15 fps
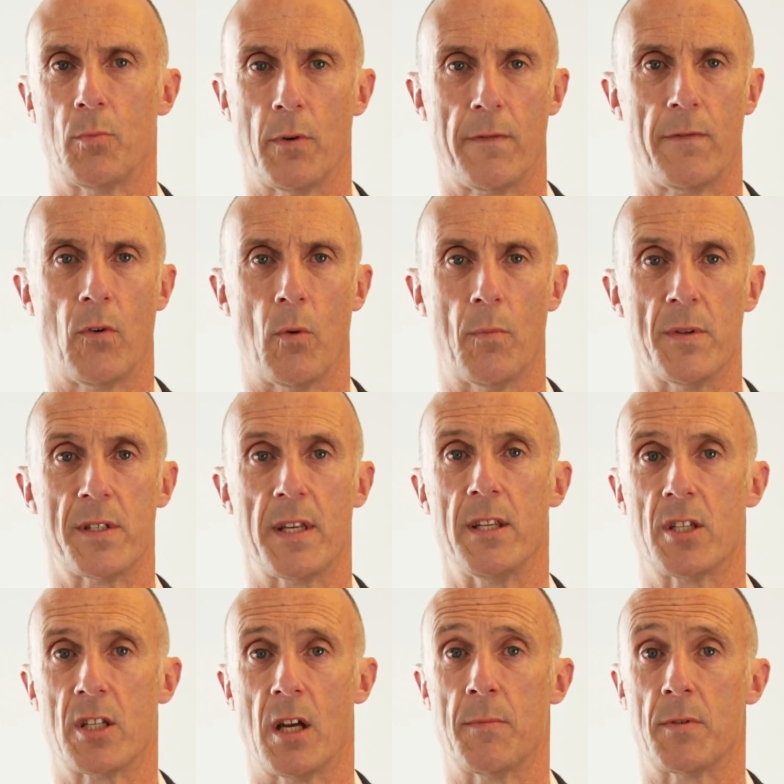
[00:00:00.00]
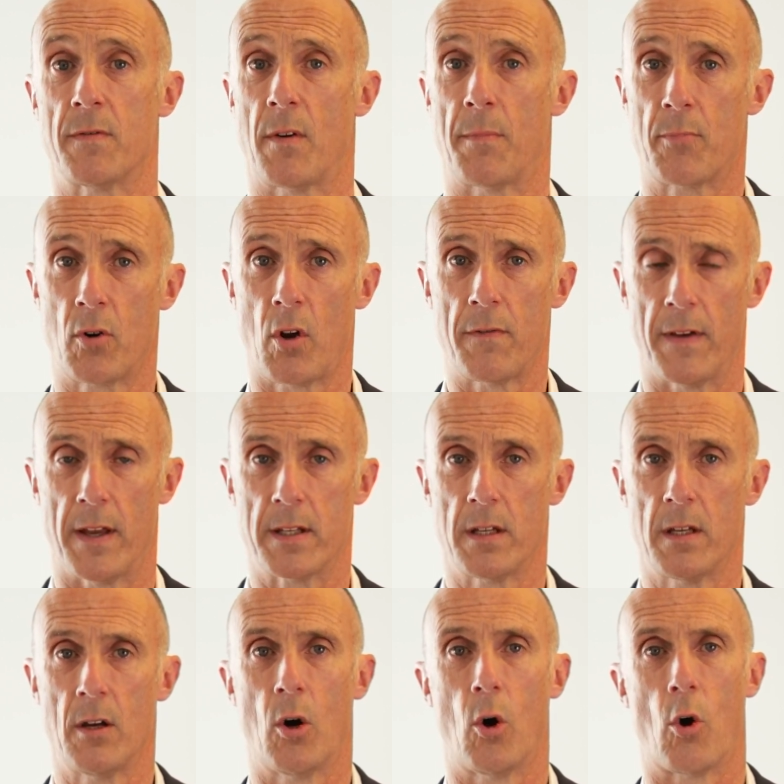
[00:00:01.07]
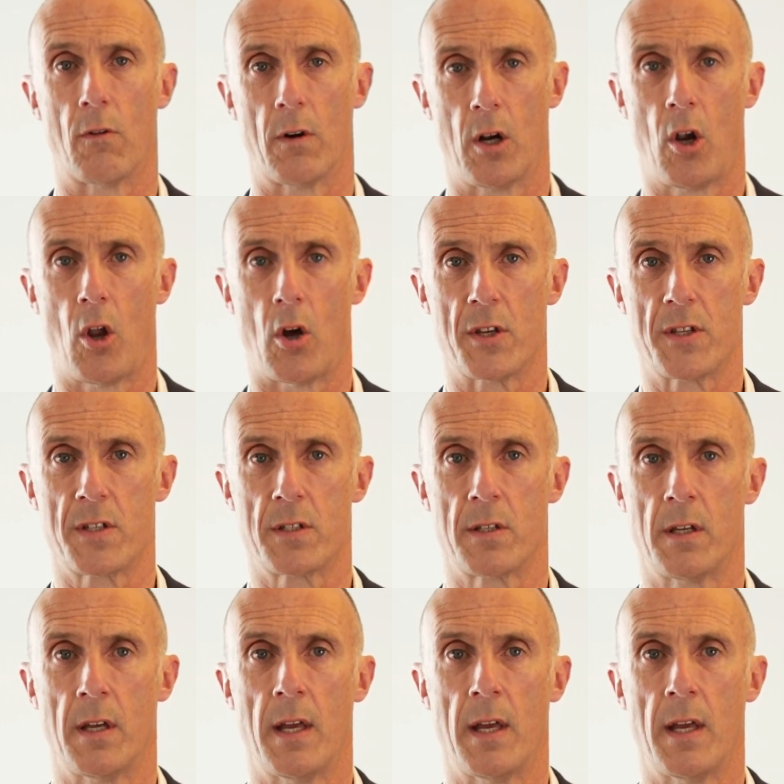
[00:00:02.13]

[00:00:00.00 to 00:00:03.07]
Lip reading: performance in terms of a profit or a loss.